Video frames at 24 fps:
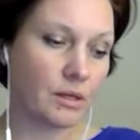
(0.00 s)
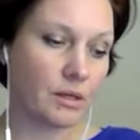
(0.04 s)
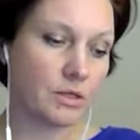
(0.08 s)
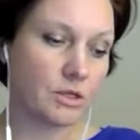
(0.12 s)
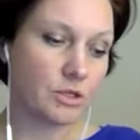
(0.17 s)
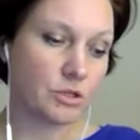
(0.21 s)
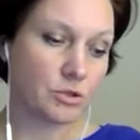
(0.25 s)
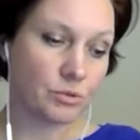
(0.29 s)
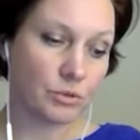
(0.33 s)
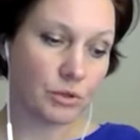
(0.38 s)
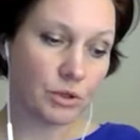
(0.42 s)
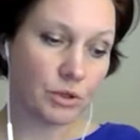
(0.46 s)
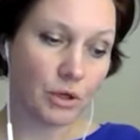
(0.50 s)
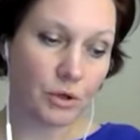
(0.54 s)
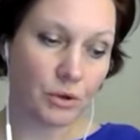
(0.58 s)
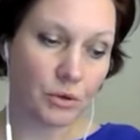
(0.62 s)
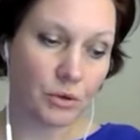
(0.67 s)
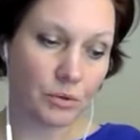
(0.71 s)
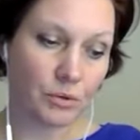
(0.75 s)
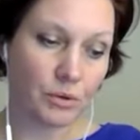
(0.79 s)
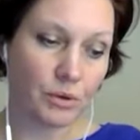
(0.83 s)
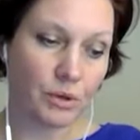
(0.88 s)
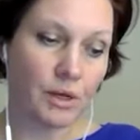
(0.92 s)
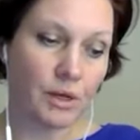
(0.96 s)
This could
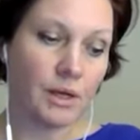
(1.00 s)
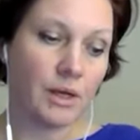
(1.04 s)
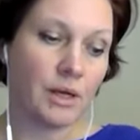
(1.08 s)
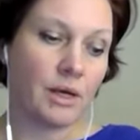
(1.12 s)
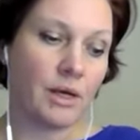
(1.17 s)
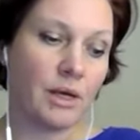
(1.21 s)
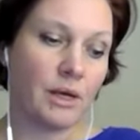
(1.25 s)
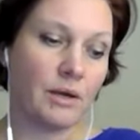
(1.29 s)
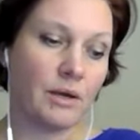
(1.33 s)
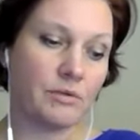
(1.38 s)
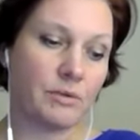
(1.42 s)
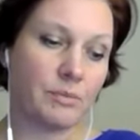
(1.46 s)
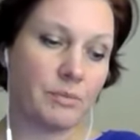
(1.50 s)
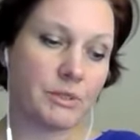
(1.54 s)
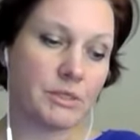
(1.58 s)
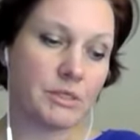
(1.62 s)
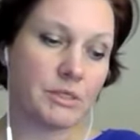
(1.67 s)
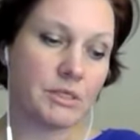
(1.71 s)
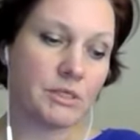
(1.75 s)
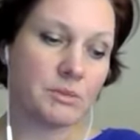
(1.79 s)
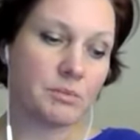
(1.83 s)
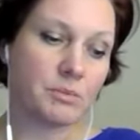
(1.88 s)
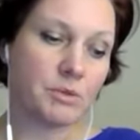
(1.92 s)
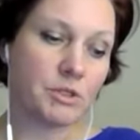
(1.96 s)
occur if the
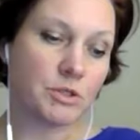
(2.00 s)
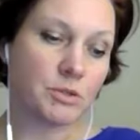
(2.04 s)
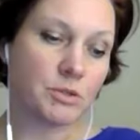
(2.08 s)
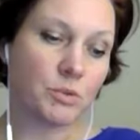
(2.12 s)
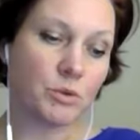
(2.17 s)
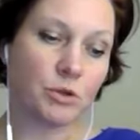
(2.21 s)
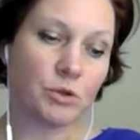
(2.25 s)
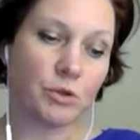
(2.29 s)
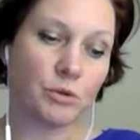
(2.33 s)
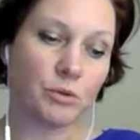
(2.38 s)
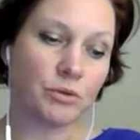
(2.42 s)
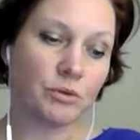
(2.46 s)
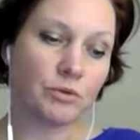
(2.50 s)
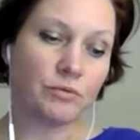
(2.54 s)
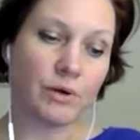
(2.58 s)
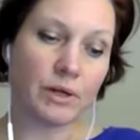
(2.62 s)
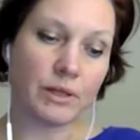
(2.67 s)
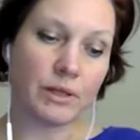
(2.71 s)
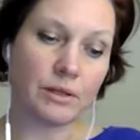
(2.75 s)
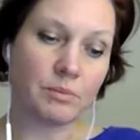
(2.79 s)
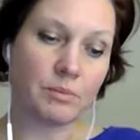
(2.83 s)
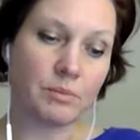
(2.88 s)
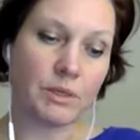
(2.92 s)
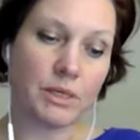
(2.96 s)
participants were not
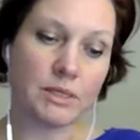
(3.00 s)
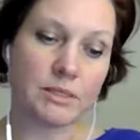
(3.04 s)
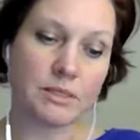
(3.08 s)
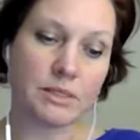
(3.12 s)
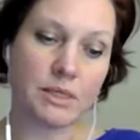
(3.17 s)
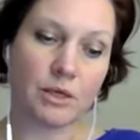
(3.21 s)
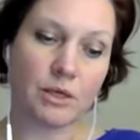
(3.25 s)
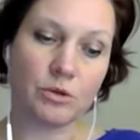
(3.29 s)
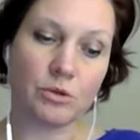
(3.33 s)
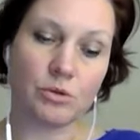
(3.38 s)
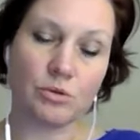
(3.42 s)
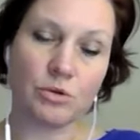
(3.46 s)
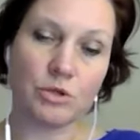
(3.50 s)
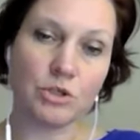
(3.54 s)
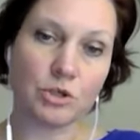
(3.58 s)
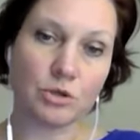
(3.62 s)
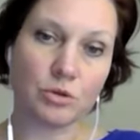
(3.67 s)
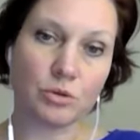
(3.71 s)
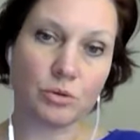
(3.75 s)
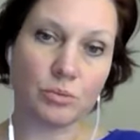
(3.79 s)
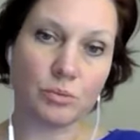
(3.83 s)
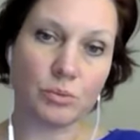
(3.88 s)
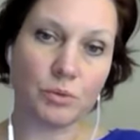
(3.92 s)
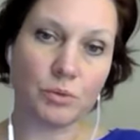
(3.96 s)
randomly assigned to each
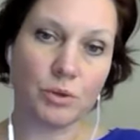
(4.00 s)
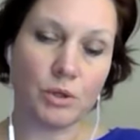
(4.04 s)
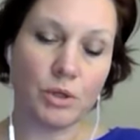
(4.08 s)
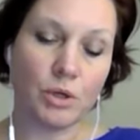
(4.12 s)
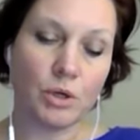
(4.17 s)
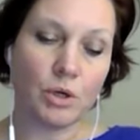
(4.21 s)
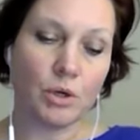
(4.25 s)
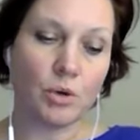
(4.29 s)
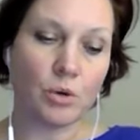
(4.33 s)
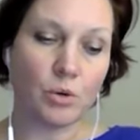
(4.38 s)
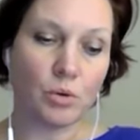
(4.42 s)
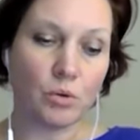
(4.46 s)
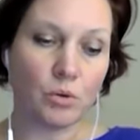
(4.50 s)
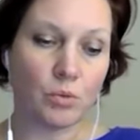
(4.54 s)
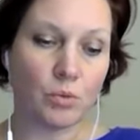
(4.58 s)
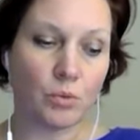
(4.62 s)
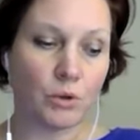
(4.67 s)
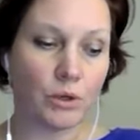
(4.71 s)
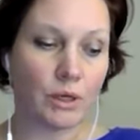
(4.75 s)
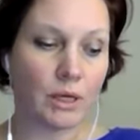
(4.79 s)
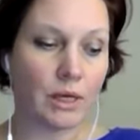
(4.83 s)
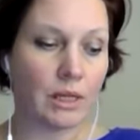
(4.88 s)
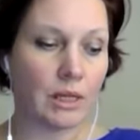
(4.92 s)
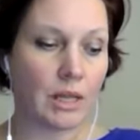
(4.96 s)
group or
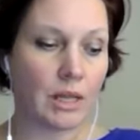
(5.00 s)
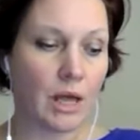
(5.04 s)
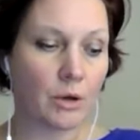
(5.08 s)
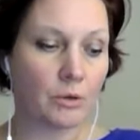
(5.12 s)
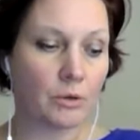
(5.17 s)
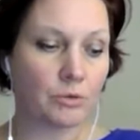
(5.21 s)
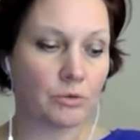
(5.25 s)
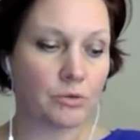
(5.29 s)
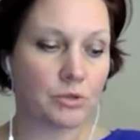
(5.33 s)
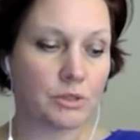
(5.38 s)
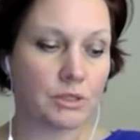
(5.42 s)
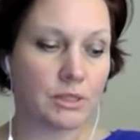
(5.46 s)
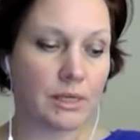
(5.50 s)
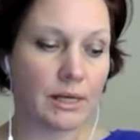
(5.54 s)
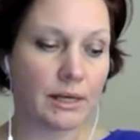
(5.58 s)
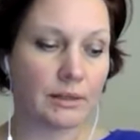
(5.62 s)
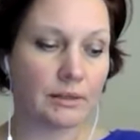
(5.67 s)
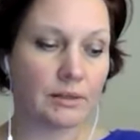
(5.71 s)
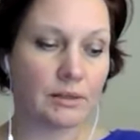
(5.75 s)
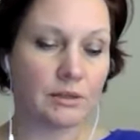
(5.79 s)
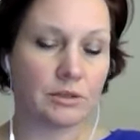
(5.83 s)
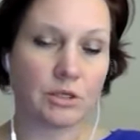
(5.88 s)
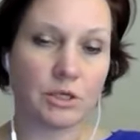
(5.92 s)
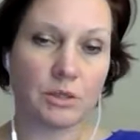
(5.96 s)
were allowed to
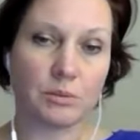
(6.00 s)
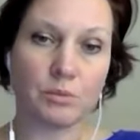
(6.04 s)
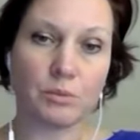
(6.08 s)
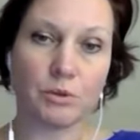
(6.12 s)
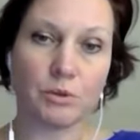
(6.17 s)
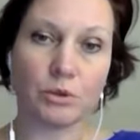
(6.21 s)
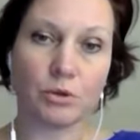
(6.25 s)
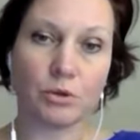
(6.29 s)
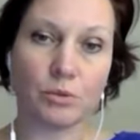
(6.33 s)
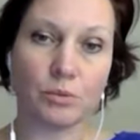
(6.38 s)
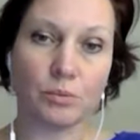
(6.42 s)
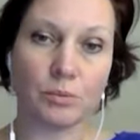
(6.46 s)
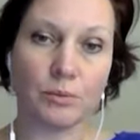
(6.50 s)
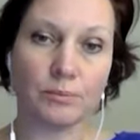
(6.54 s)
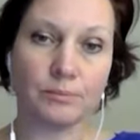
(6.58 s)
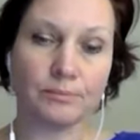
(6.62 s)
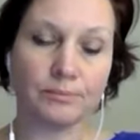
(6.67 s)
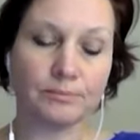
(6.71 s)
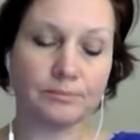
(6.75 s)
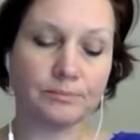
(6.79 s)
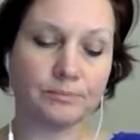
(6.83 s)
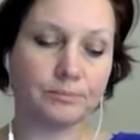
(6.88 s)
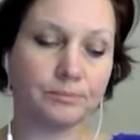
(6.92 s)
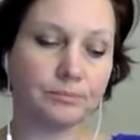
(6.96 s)
select the treatment group.
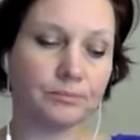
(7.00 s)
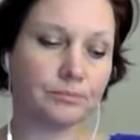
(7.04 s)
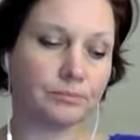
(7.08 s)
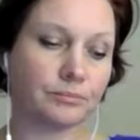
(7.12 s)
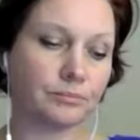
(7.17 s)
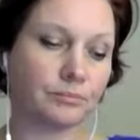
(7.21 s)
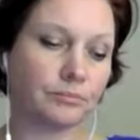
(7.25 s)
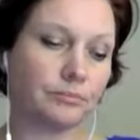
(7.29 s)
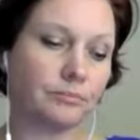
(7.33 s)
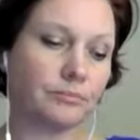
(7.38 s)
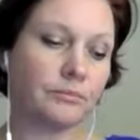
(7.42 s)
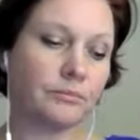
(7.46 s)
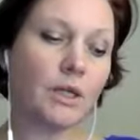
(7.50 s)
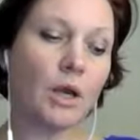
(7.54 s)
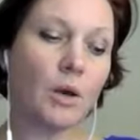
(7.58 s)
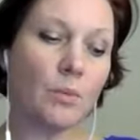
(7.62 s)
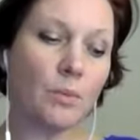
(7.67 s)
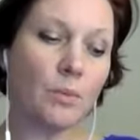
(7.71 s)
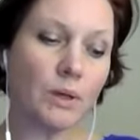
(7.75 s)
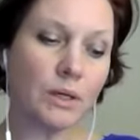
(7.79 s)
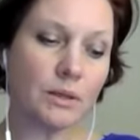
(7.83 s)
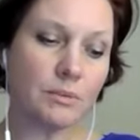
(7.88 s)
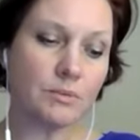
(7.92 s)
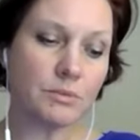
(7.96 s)

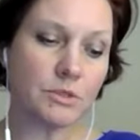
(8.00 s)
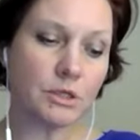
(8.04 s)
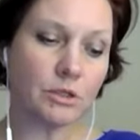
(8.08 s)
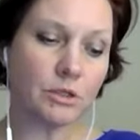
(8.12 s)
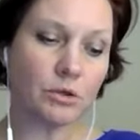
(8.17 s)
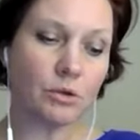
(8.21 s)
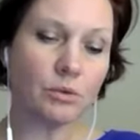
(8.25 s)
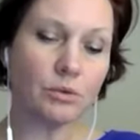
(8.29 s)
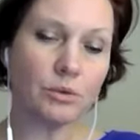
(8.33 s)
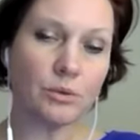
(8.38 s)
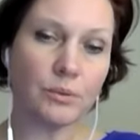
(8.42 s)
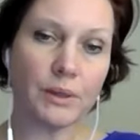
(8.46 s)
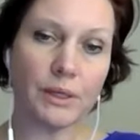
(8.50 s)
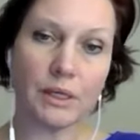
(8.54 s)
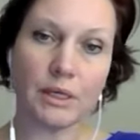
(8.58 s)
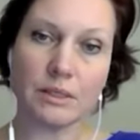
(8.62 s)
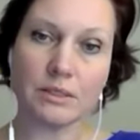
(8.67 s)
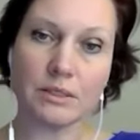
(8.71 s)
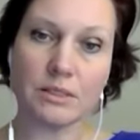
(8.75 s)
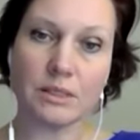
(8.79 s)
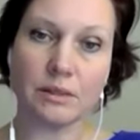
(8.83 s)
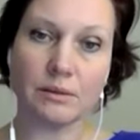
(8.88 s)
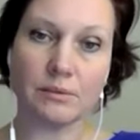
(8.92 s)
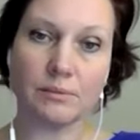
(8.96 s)
Williams et al.
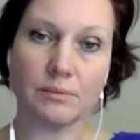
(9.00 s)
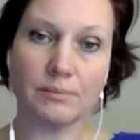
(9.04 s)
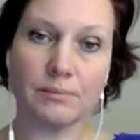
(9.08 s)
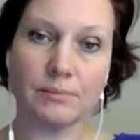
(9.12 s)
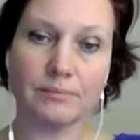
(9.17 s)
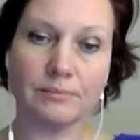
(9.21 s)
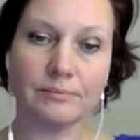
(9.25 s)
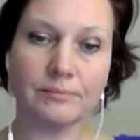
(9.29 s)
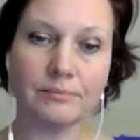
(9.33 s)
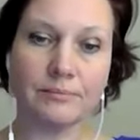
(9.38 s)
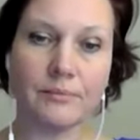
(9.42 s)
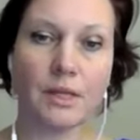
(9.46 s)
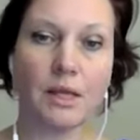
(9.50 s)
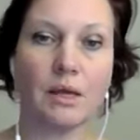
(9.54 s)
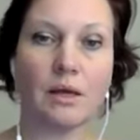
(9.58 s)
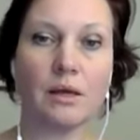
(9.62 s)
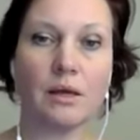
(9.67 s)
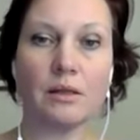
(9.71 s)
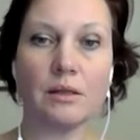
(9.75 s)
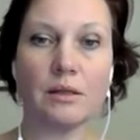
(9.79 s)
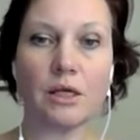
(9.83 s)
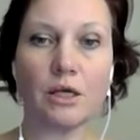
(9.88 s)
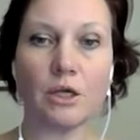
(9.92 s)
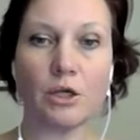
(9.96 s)
2018.
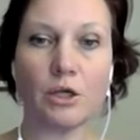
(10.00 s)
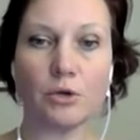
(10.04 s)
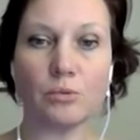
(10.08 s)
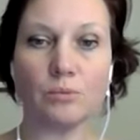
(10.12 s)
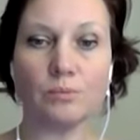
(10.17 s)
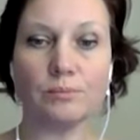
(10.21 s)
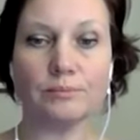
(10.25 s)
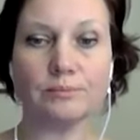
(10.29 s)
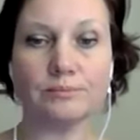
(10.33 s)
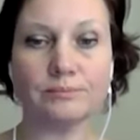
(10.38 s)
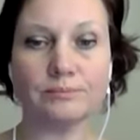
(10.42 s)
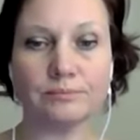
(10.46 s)
Thank you.